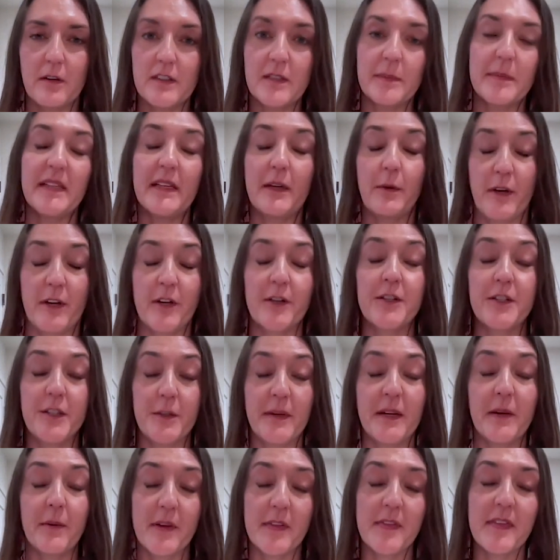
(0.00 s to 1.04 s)
ultimately what you're
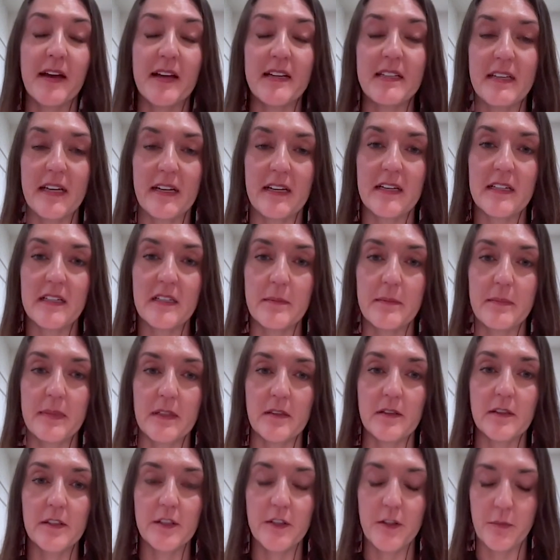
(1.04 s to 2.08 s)
doing with that data to
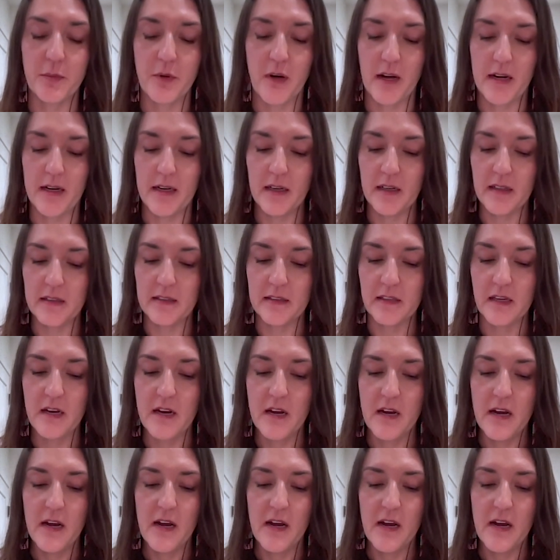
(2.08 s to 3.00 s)
build new products.